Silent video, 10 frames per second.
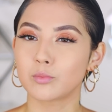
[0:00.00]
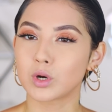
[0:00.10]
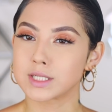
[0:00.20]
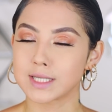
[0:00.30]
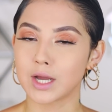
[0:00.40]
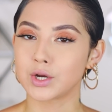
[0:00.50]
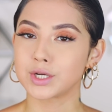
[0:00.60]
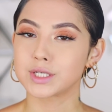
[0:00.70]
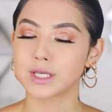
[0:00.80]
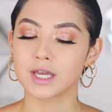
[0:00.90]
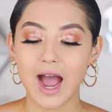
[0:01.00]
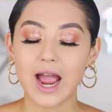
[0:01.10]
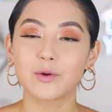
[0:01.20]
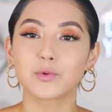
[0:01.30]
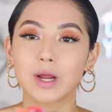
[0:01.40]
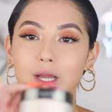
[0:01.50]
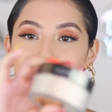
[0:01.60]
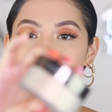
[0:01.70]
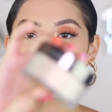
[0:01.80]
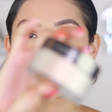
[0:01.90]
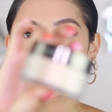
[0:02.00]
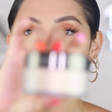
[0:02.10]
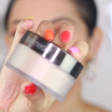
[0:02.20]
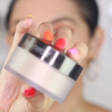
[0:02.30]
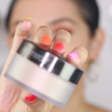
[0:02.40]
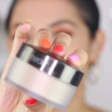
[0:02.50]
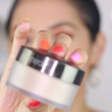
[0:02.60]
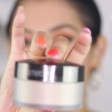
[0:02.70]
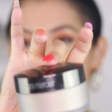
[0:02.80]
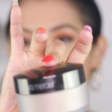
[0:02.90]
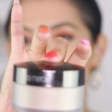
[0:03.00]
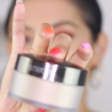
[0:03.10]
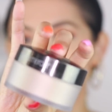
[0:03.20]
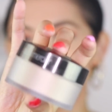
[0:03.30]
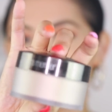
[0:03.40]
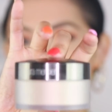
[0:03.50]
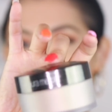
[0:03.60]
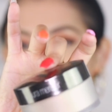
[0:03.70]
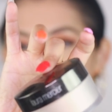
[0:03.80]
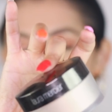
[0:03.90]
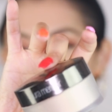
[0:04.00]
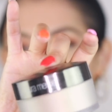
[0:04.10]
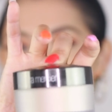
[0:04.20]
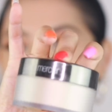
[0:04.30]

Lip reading: bit more set on your skin, I would recommend the Mercier Translucent Loose